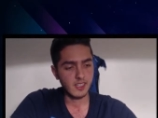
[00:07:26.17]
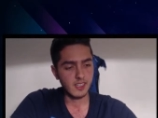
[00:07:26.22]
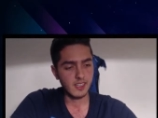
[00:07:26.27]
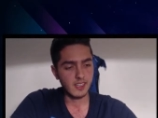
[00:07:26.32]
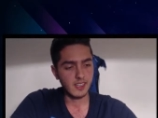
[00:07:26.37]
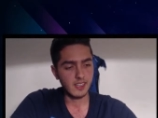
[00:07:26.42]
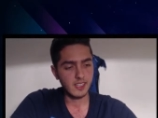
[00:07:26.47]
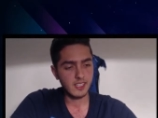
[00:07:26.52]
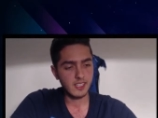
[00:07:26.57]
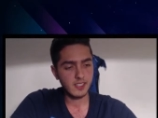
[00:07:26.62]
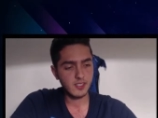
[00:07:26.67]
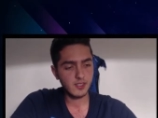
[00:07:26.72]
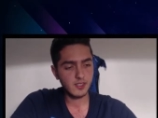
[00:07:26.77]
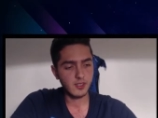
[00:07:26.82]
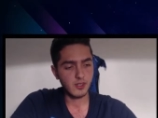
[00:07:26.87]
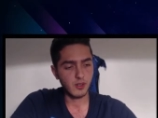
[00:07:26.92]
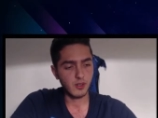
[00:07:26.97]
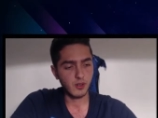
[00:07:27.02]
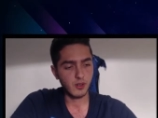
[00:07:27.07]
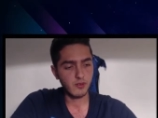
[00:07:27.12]
let's
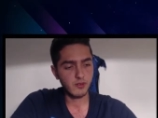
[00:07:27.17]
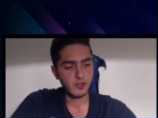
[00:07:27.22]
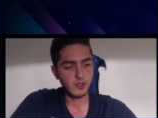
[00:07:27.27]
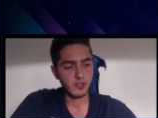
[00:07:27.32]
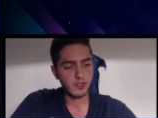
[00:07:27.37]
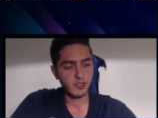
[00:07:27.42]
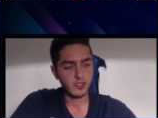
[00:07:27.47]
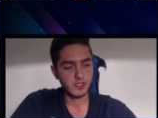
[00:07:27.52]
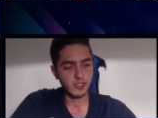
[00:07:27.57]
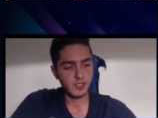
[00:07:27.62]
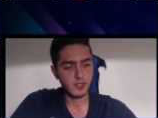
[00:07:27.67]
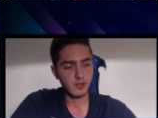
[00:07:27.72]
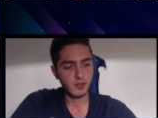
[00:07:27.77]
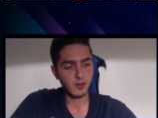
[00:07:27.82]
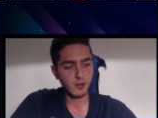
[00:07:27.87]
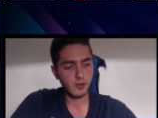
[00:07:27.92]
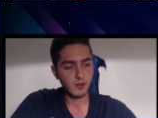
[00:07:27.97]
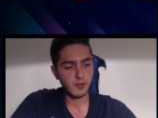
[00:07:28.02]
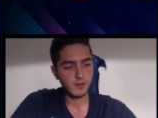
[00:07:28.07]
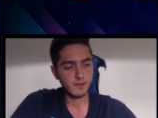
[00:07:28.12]
cover the
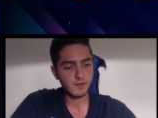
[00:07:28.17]
goal